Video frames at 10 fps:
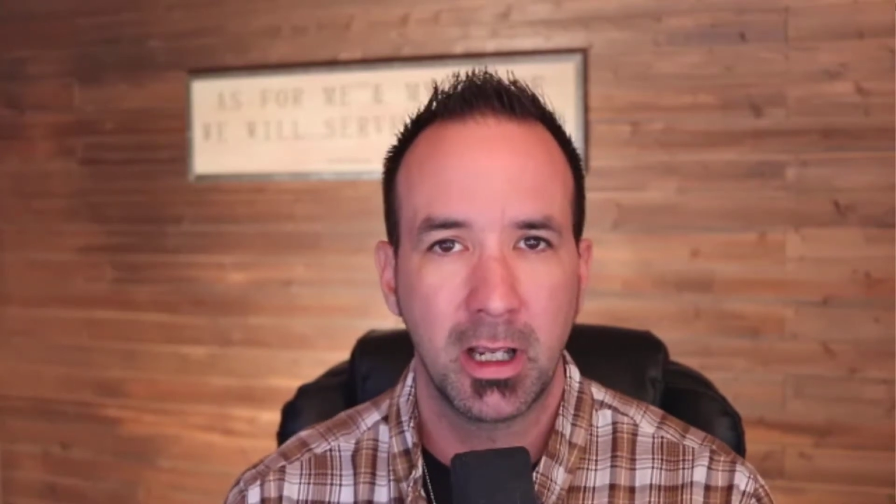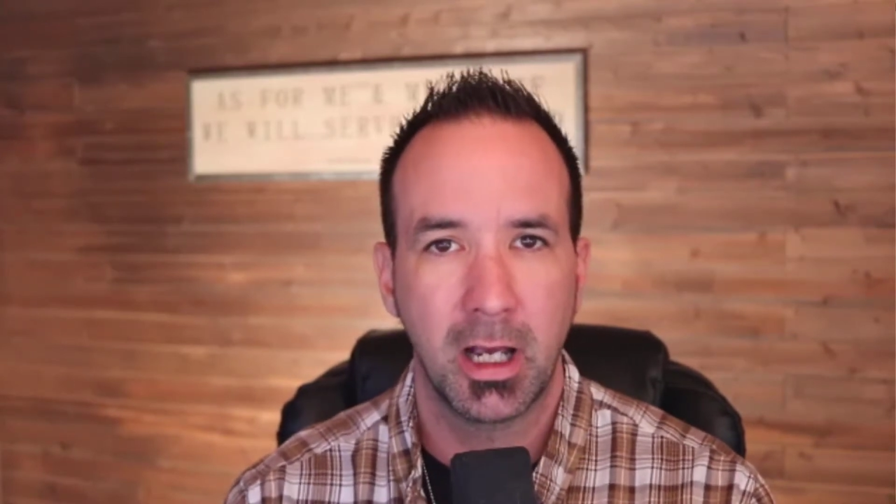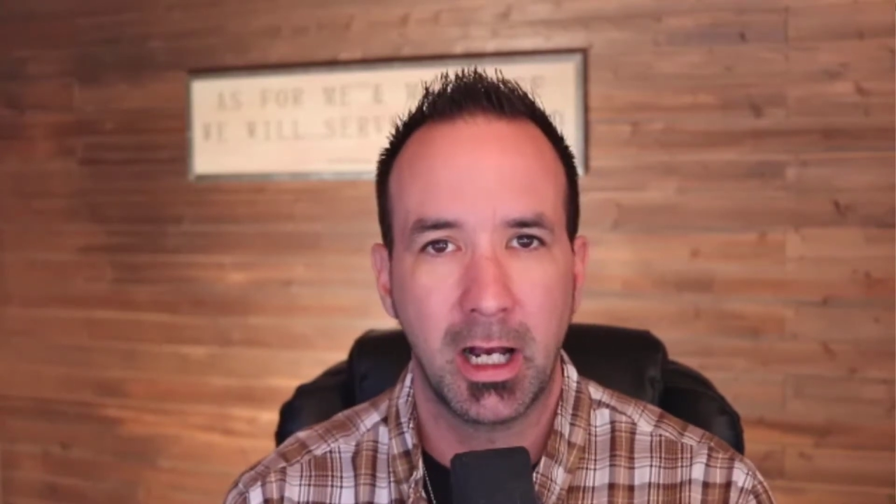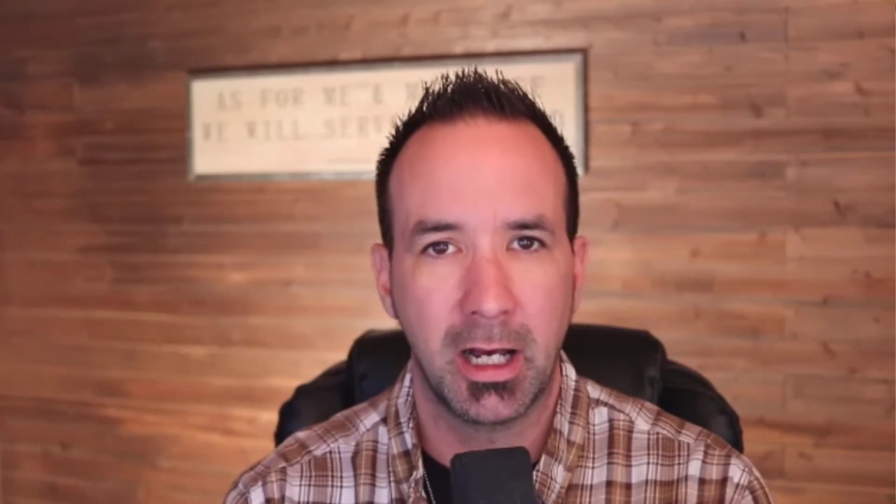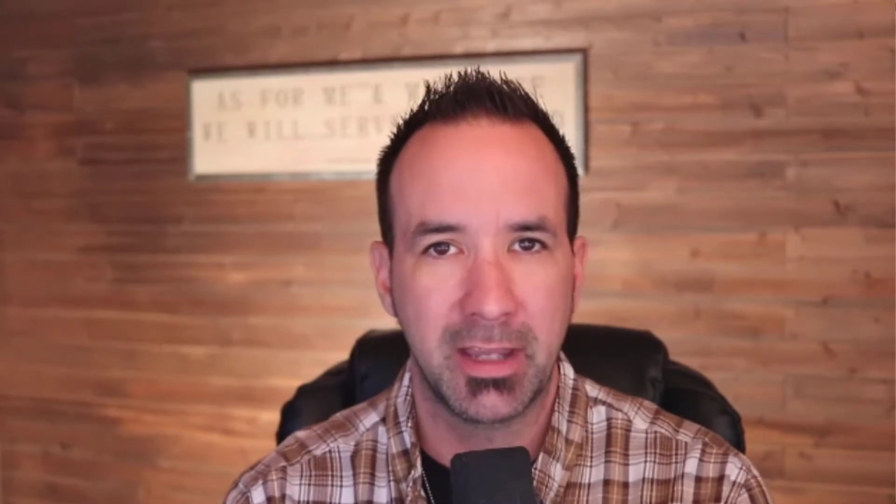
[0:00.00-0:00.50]

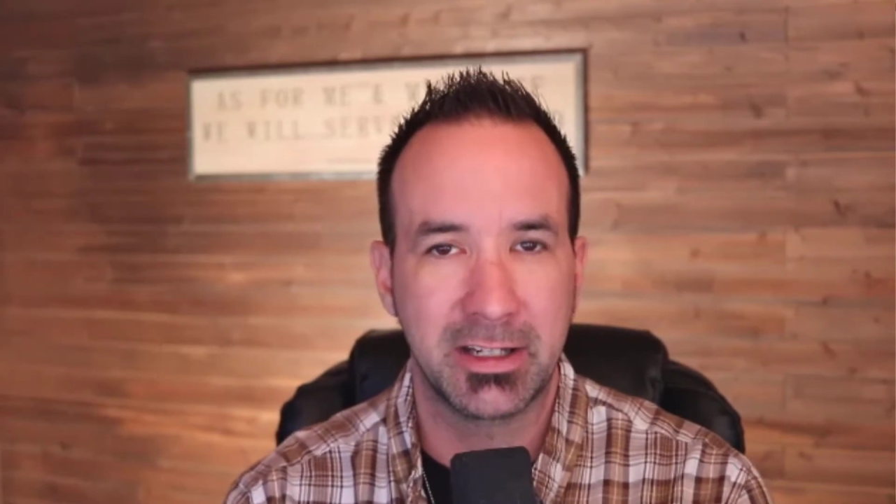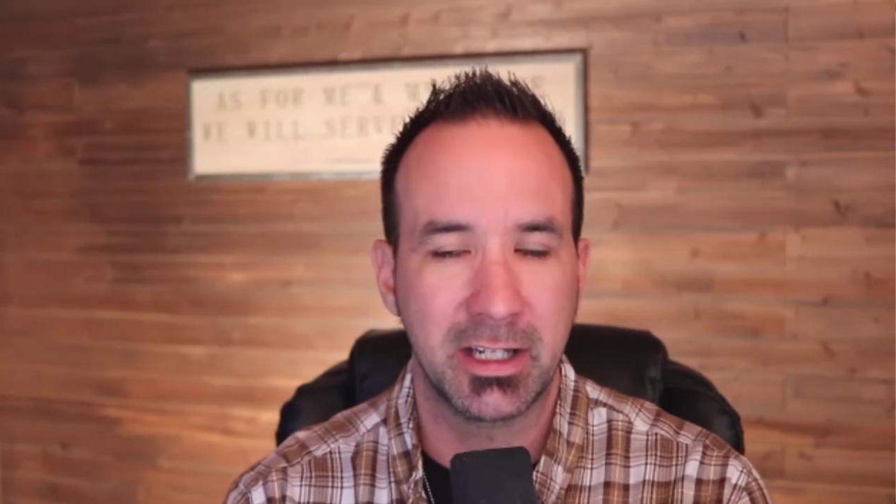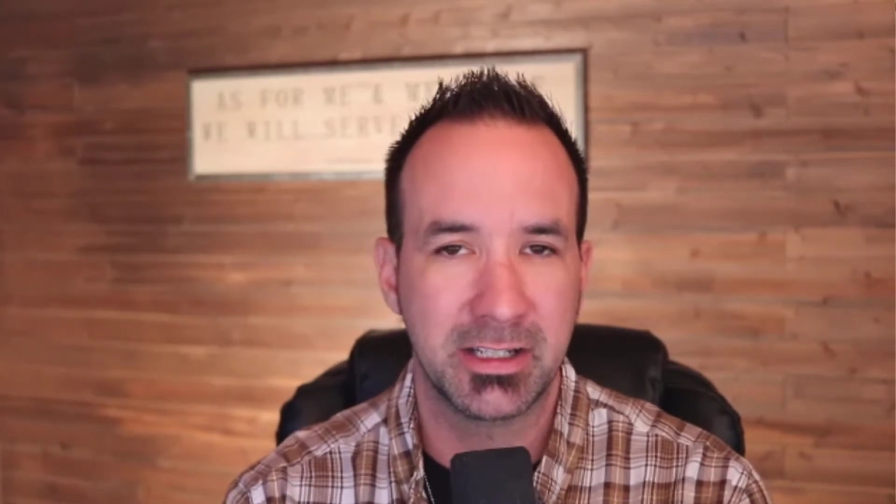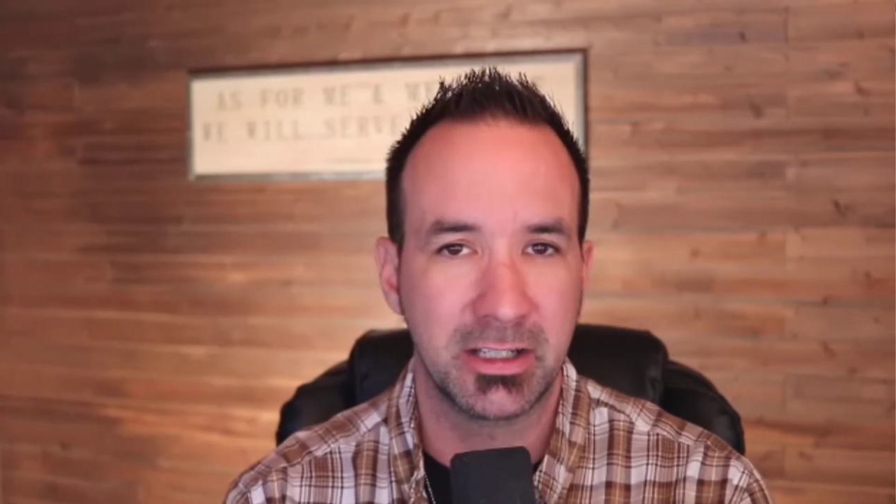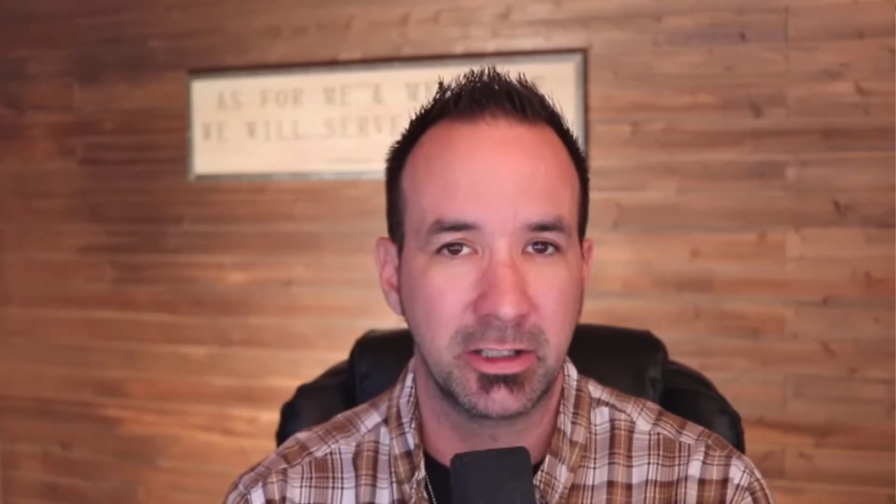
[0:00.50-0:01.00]
that
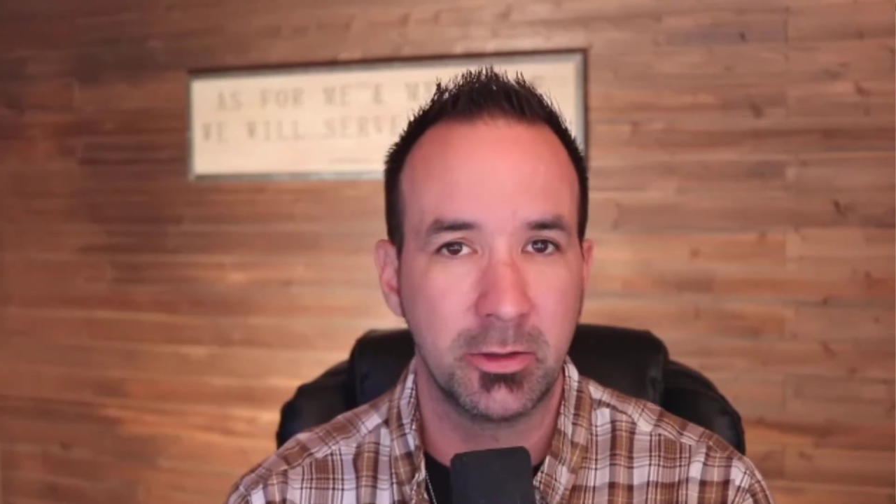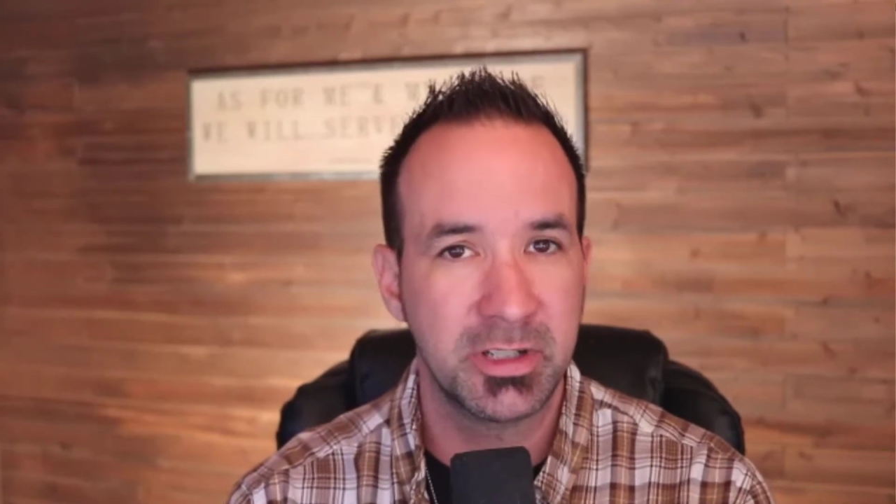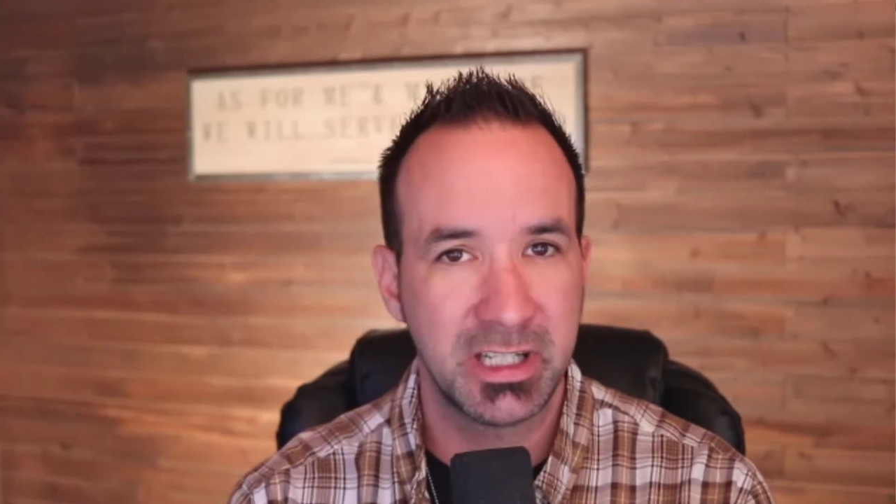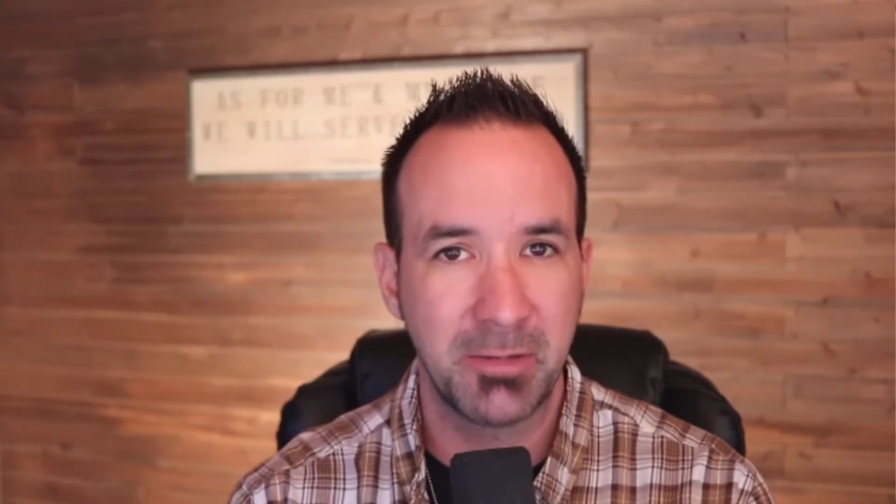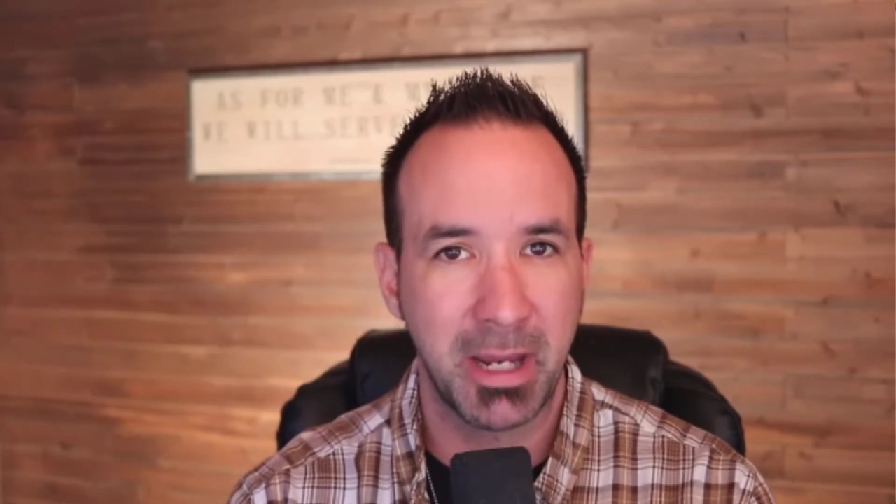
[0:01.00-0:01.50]
doesn't use
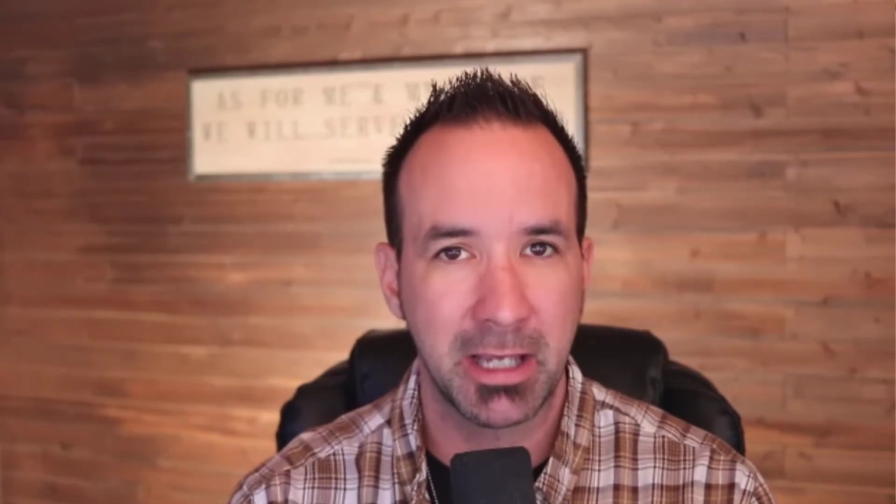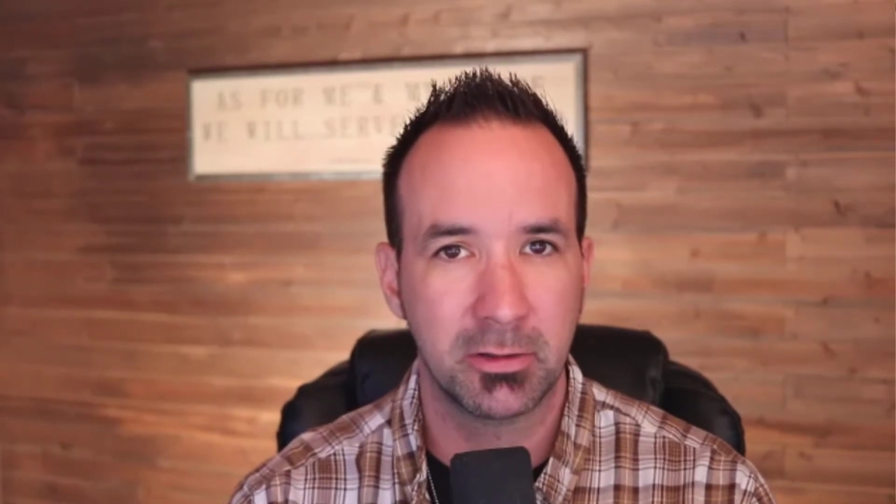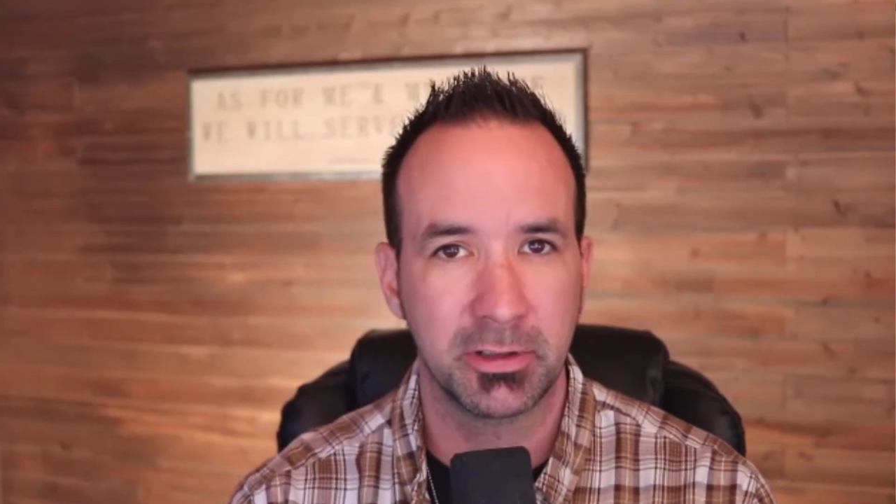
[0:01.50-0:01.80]
cPanel,